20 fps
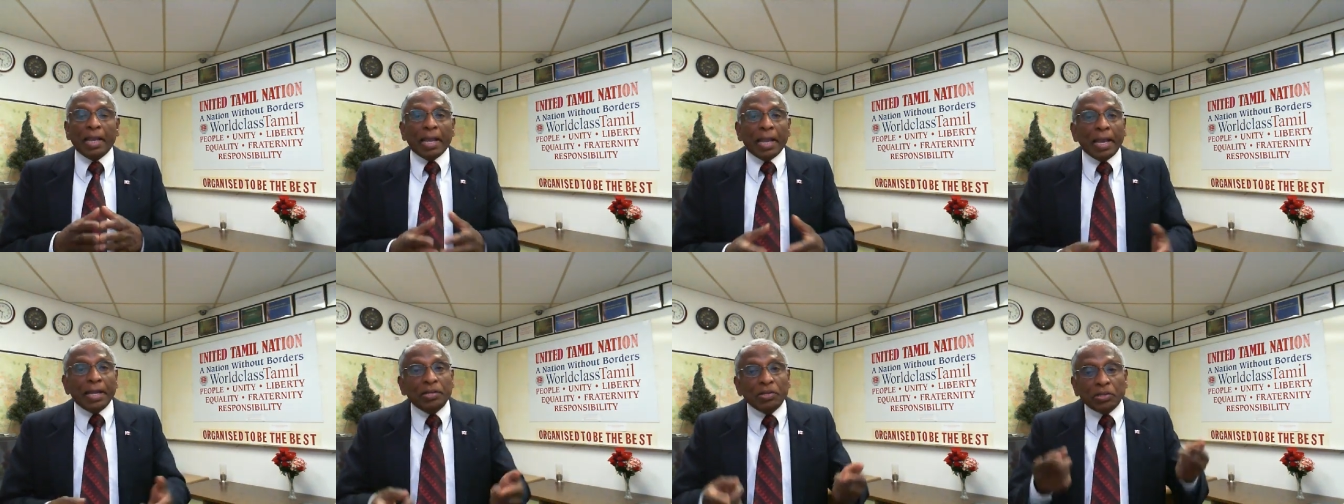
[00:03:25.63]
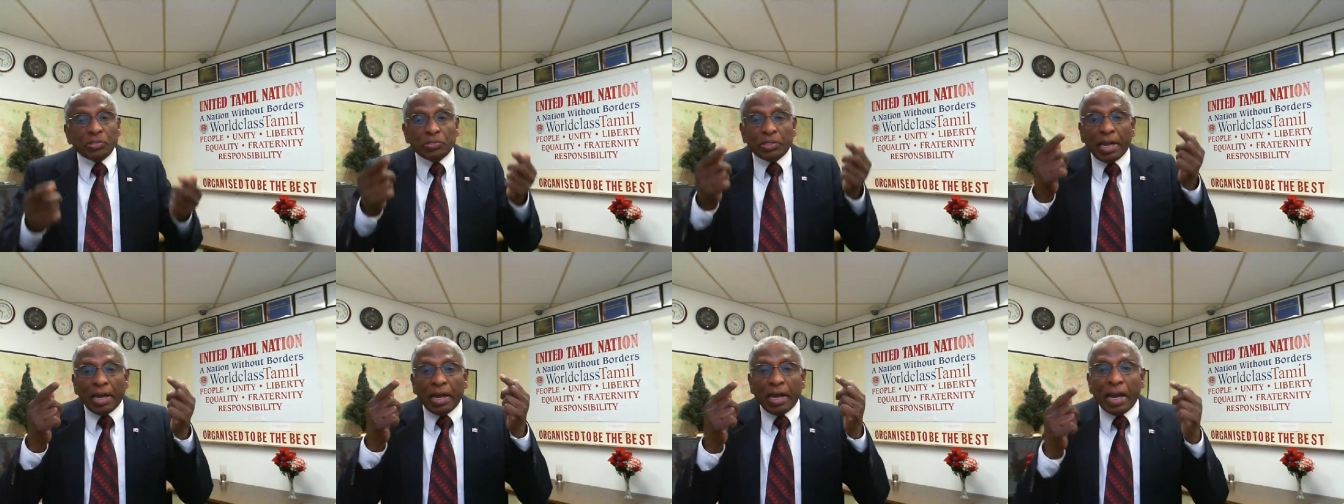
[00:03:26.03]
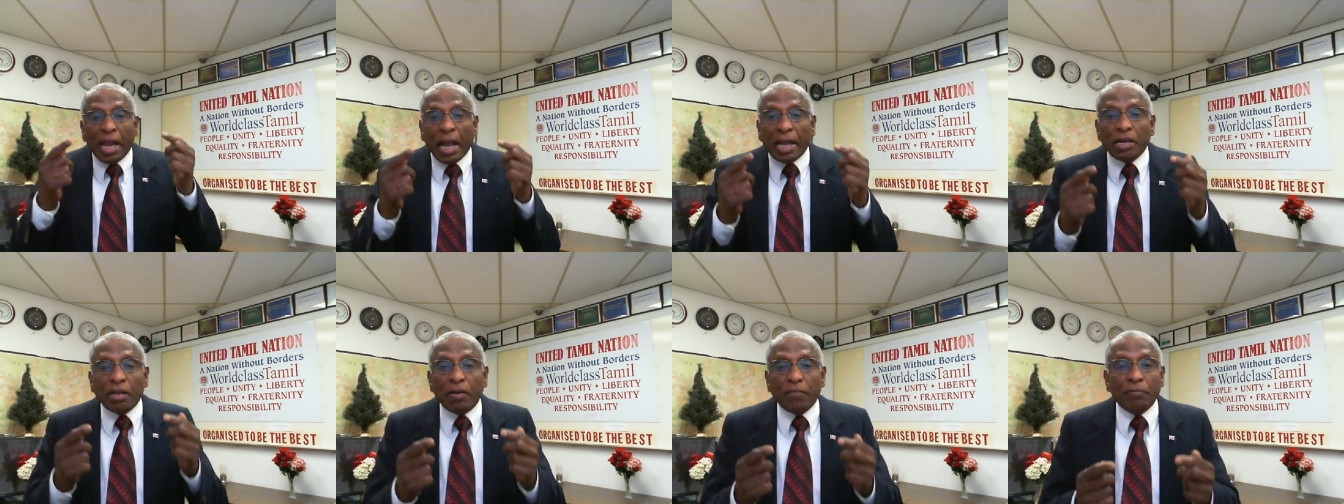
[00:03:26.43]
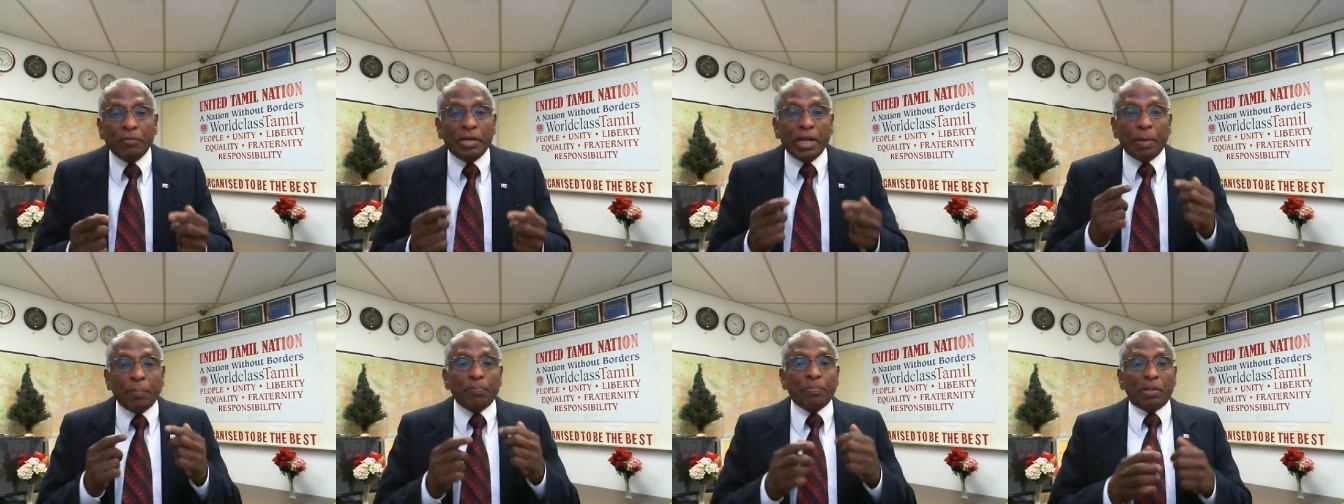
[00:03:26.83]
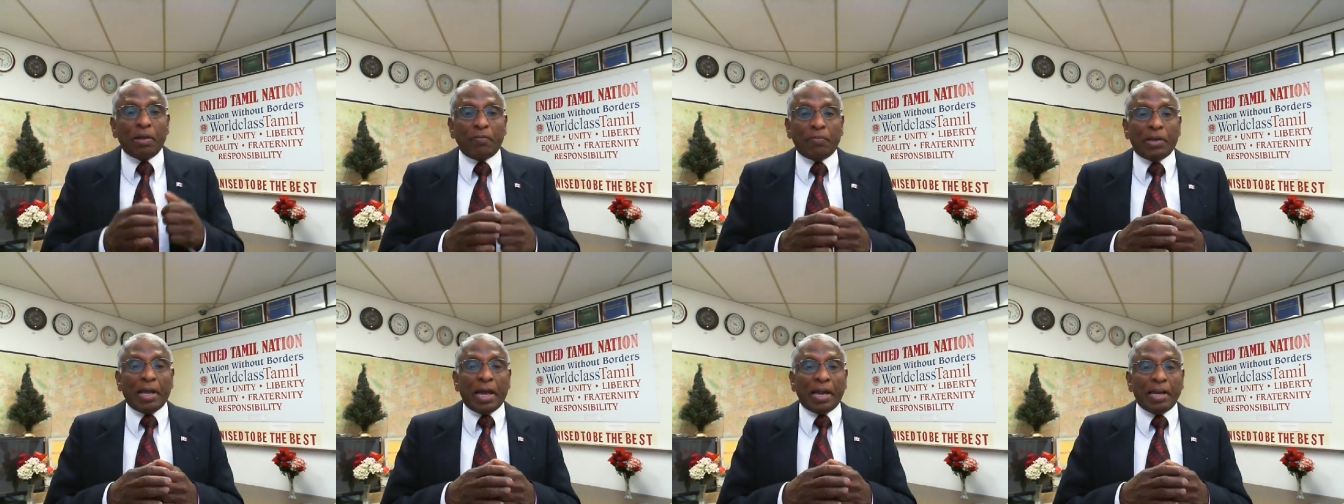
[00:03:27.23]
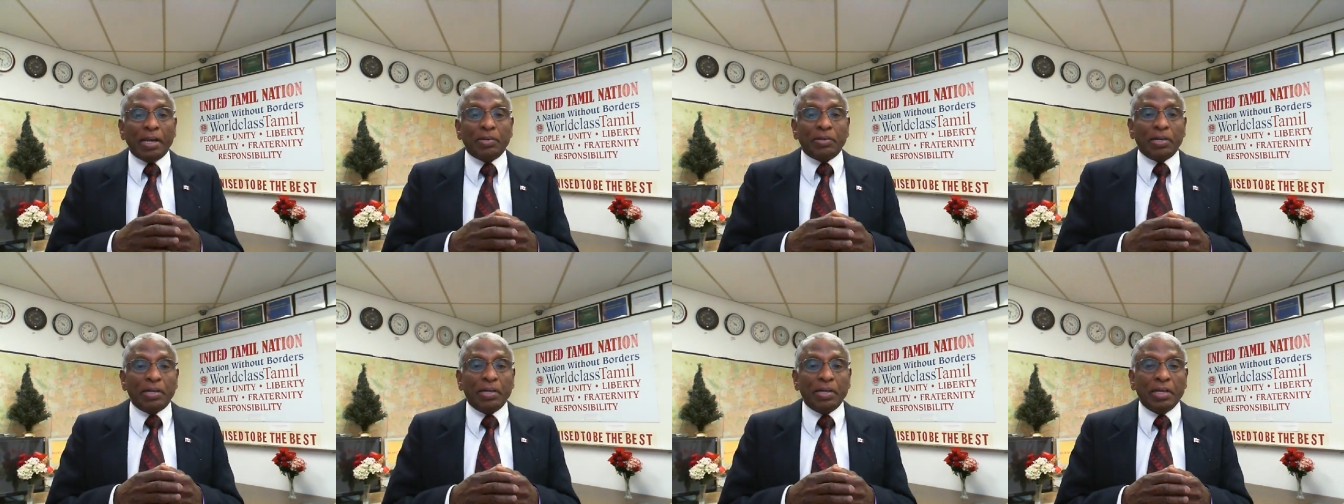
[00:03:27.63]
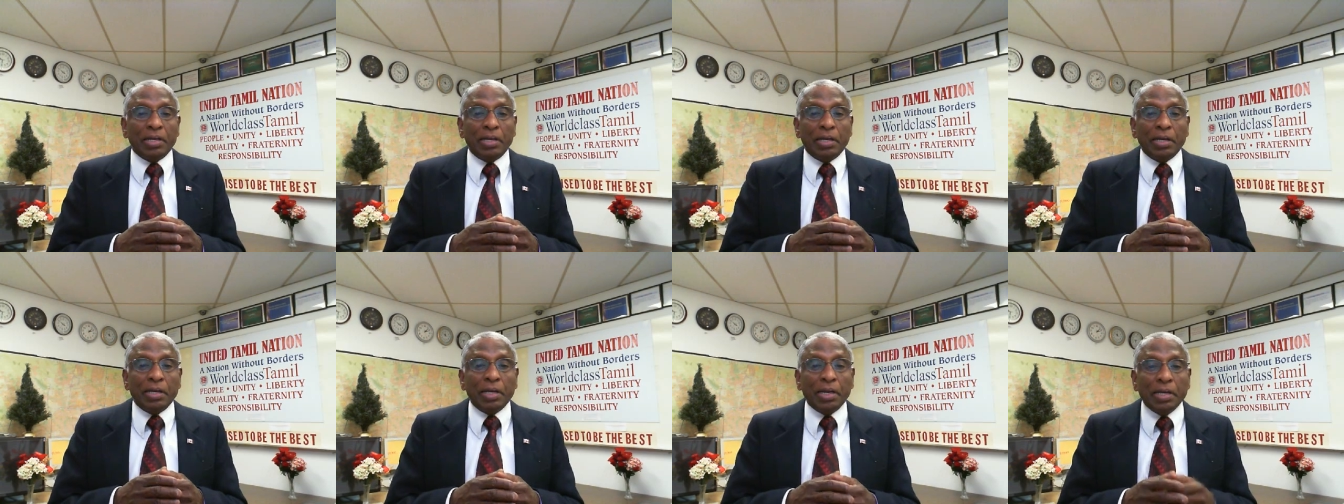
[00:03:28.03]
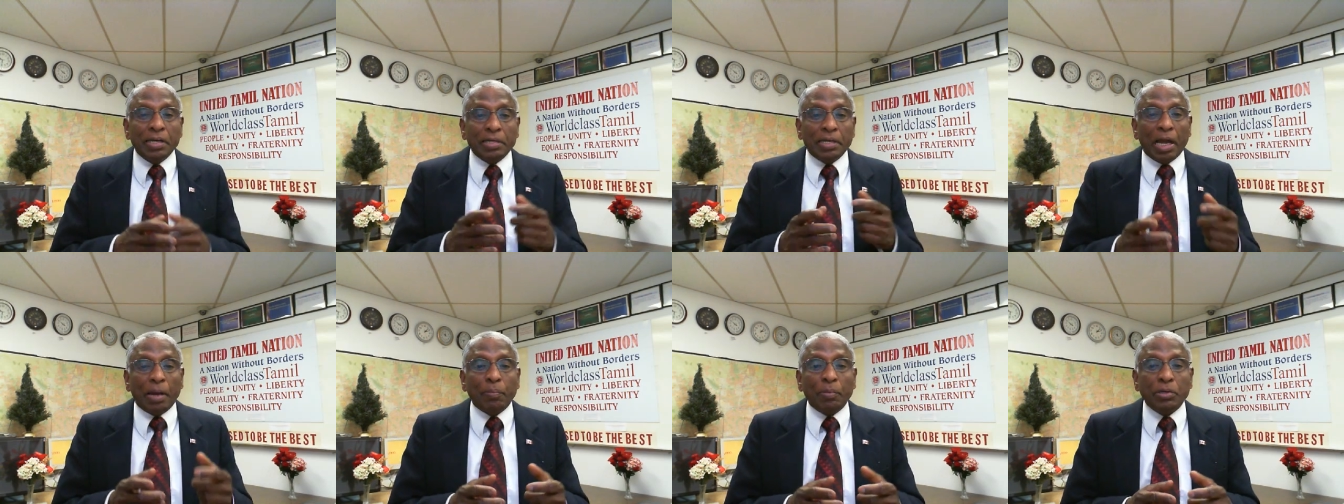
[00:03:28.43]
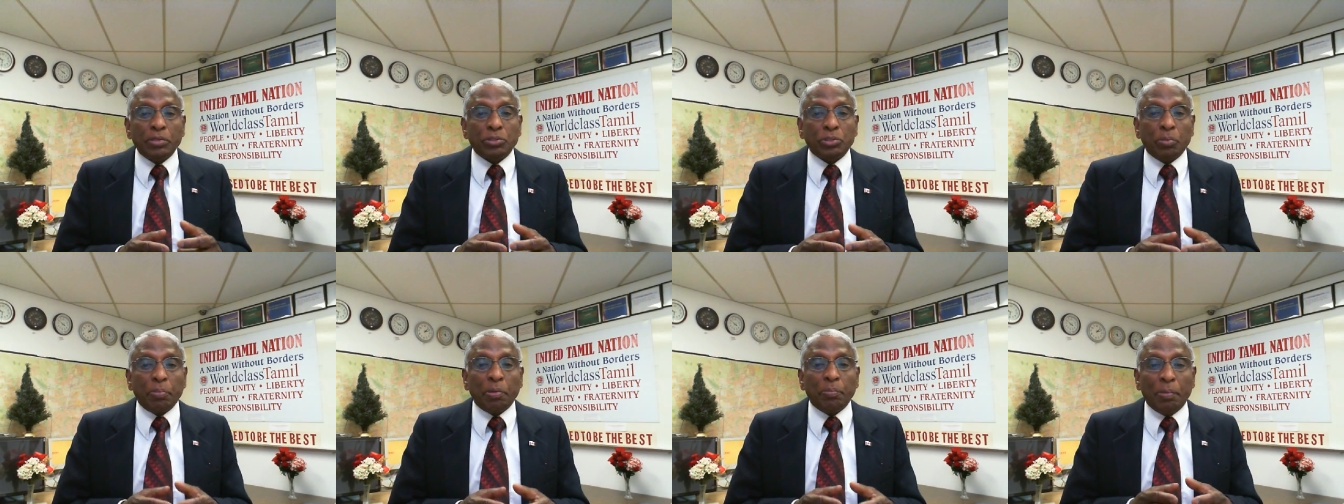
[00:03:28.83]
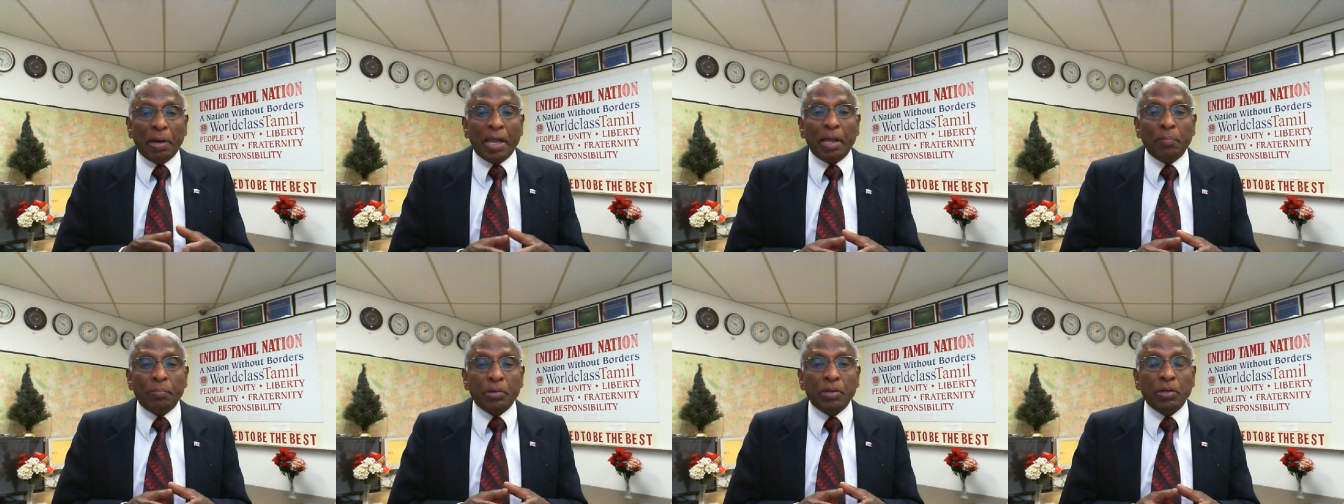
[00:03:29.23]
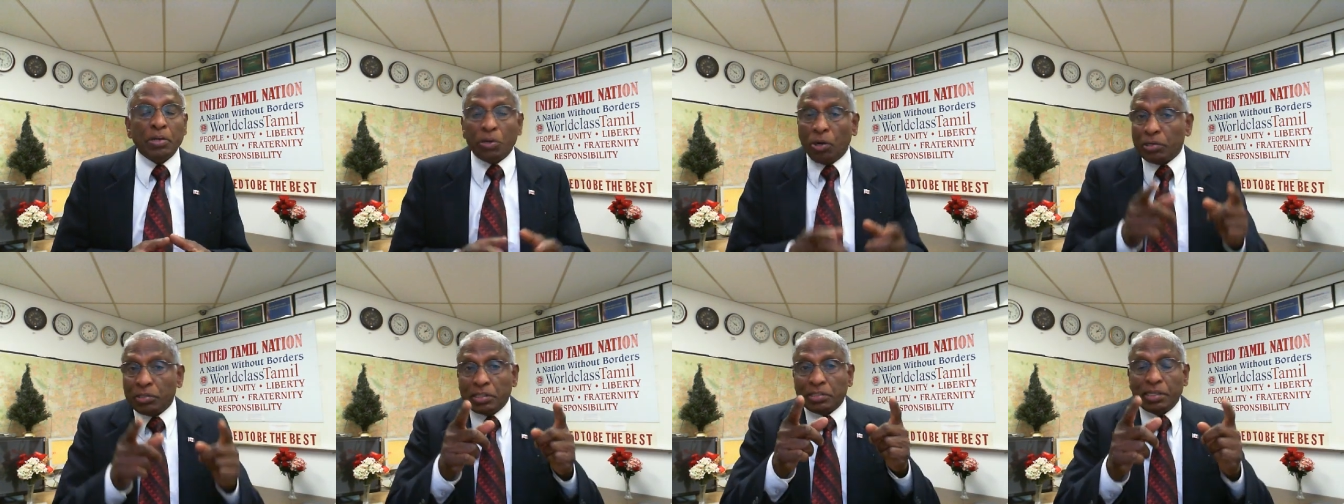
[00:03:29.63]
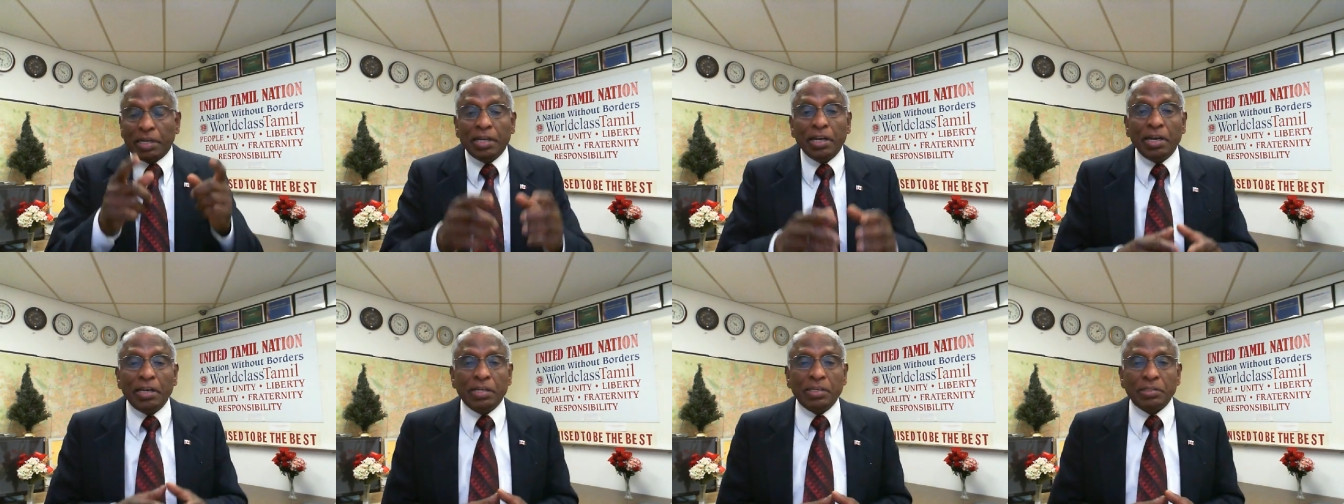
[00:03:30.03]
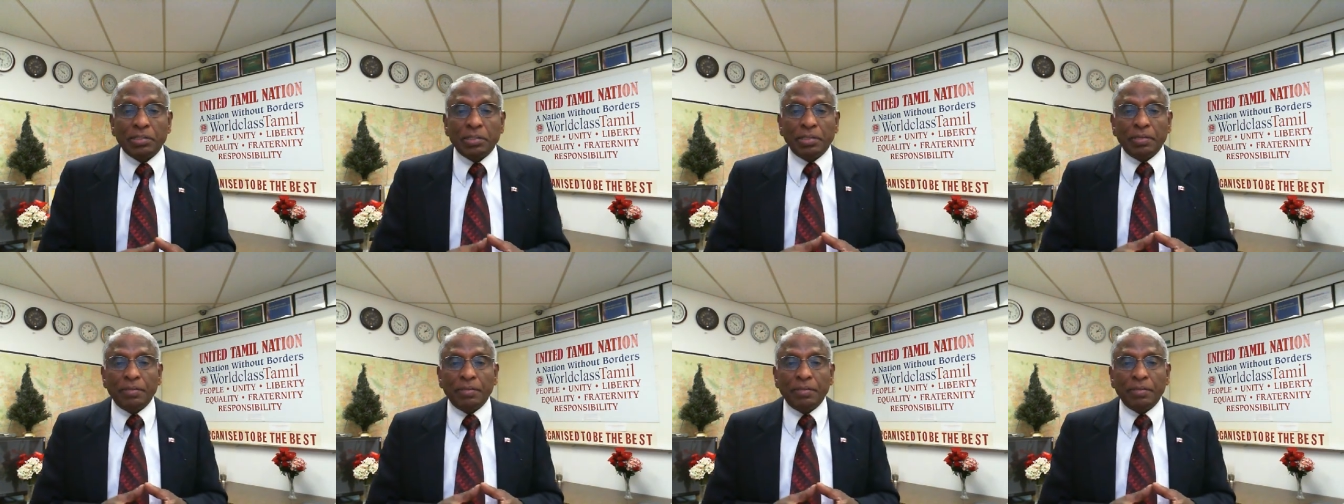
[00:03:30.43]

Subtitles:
It is the lack of depth of character in Tamils to be blamed, not the Sinhalese.